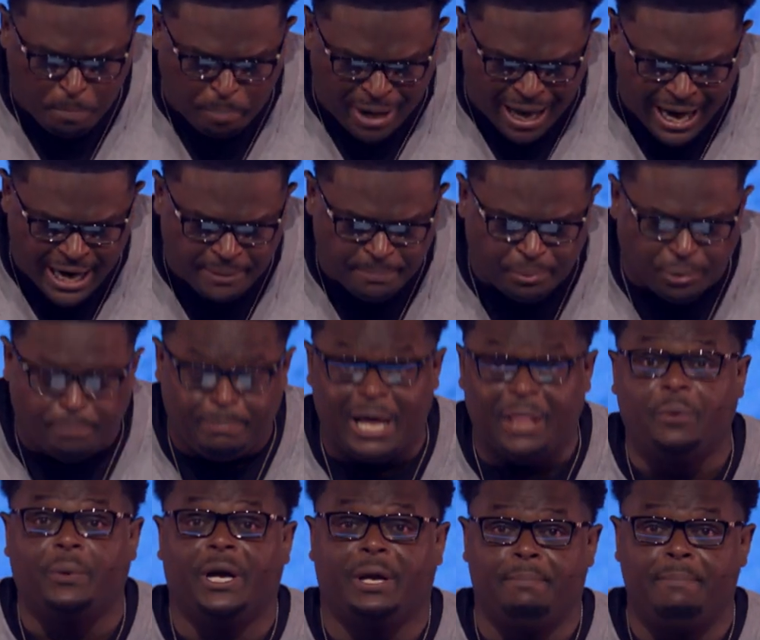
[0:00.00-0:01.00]
Bible.
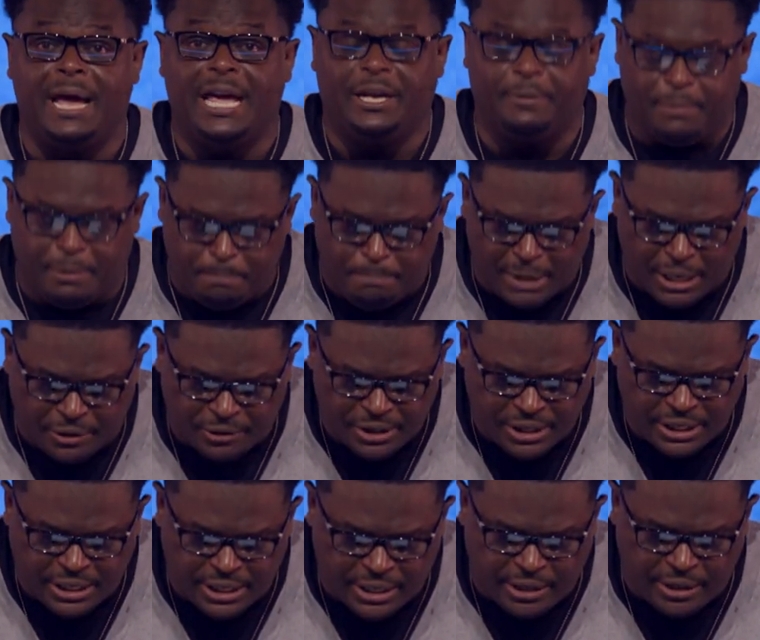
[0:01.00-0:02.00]
By the way, it made him a
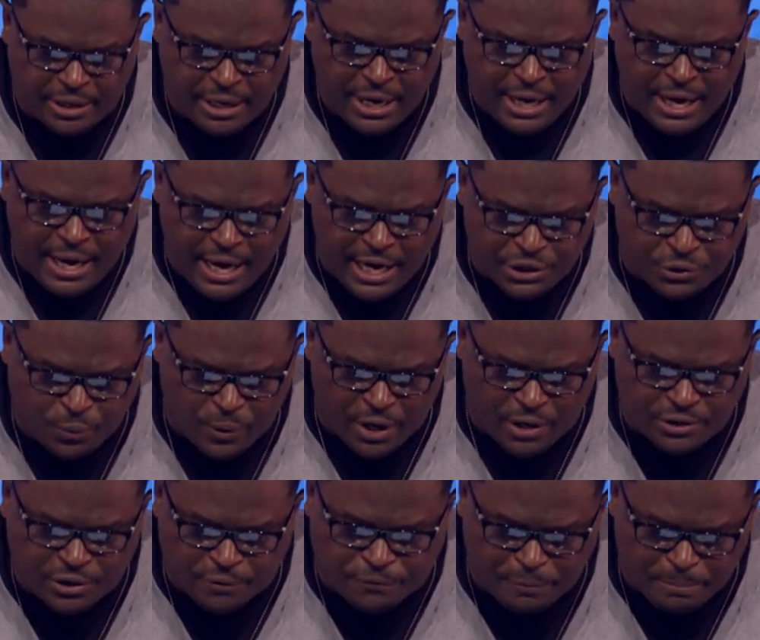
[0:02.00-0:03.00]
millionaire as
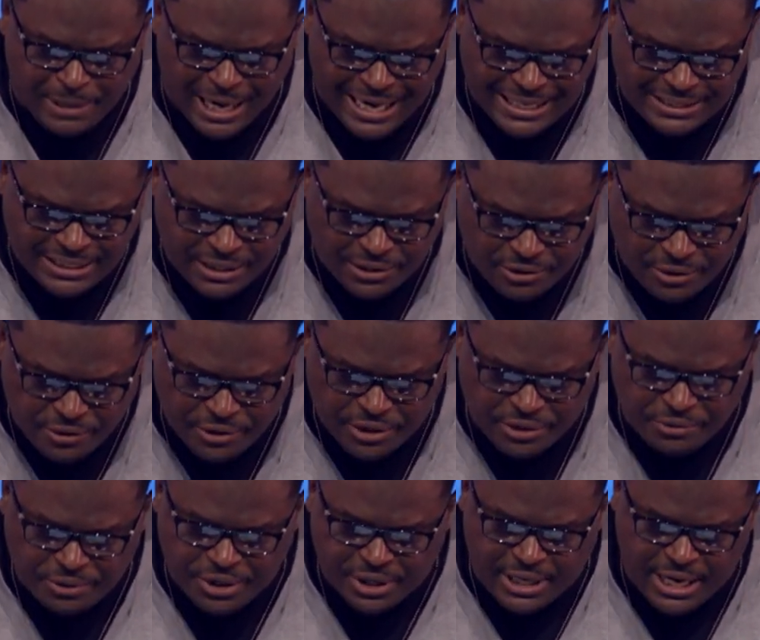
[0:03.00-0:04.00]
well. So from
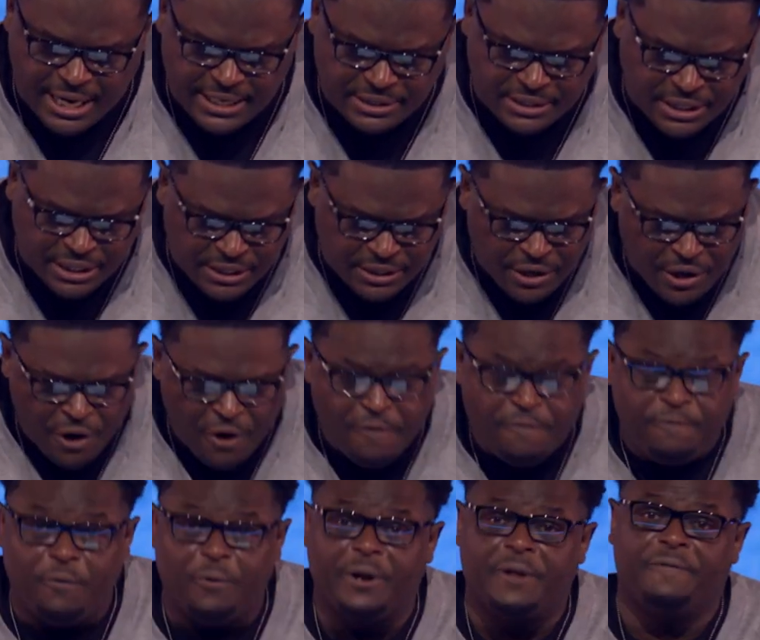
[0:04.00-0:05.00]
1933 to
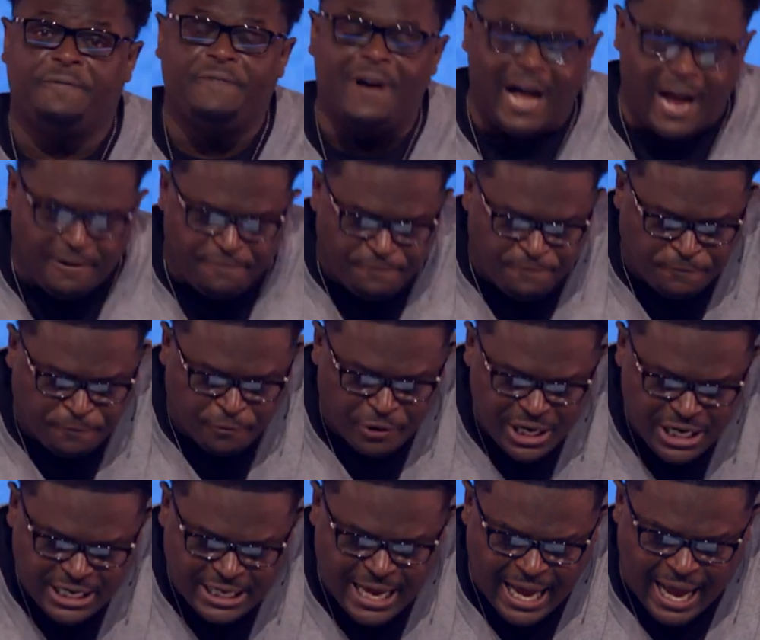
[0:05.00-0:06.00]
1945,
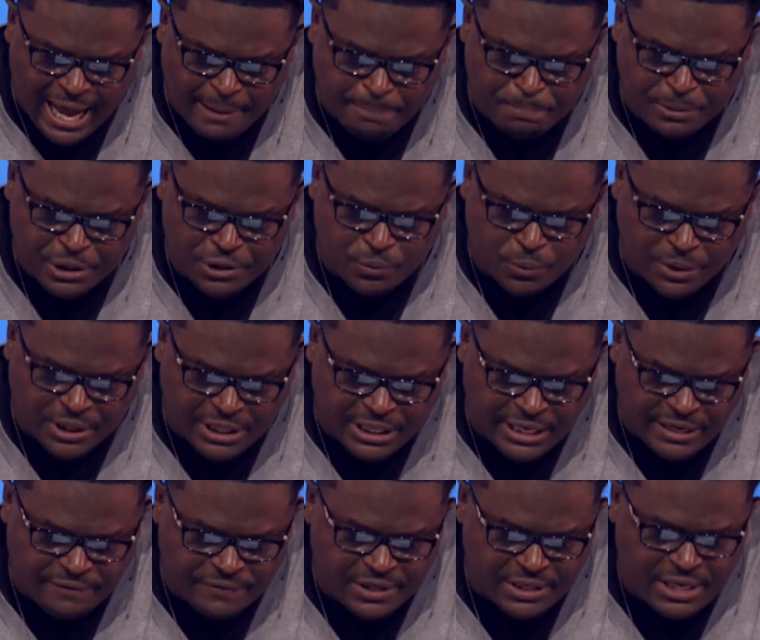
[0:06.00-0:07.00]
free copies were
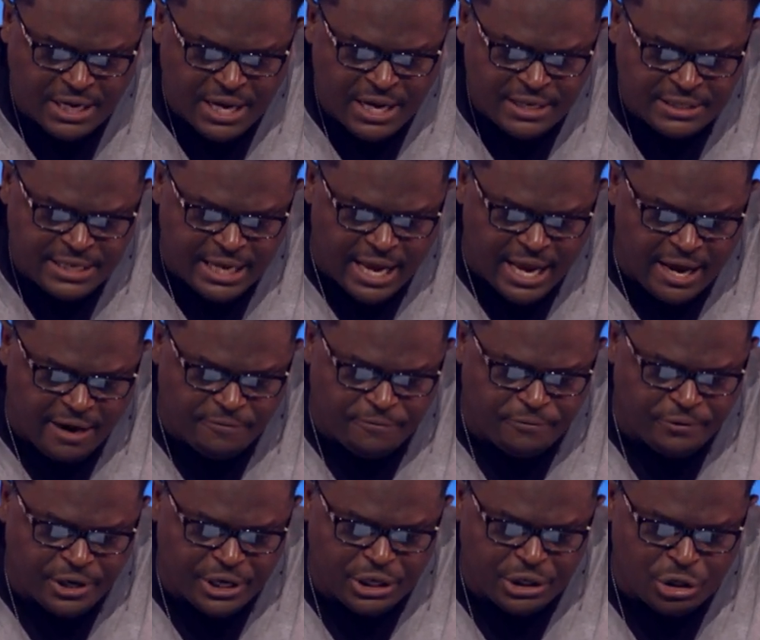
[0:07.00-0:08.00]
given to
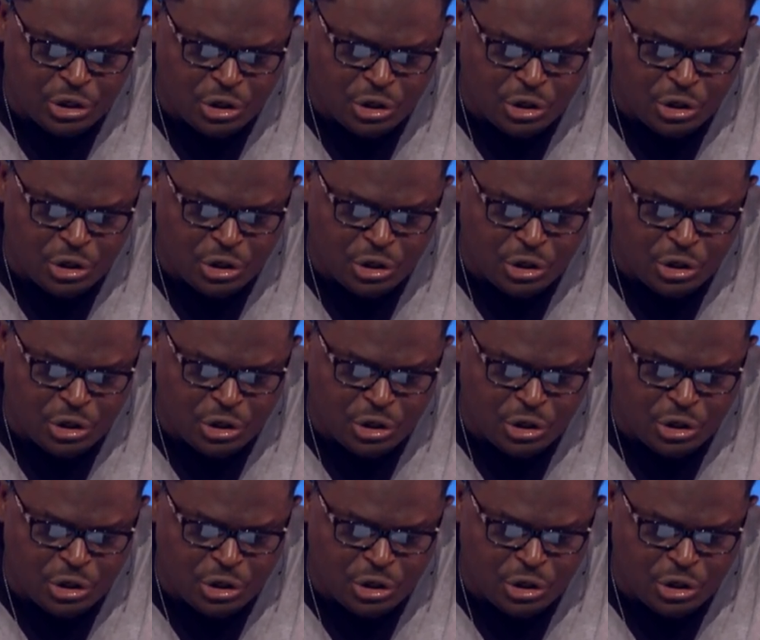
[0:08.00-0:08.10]
every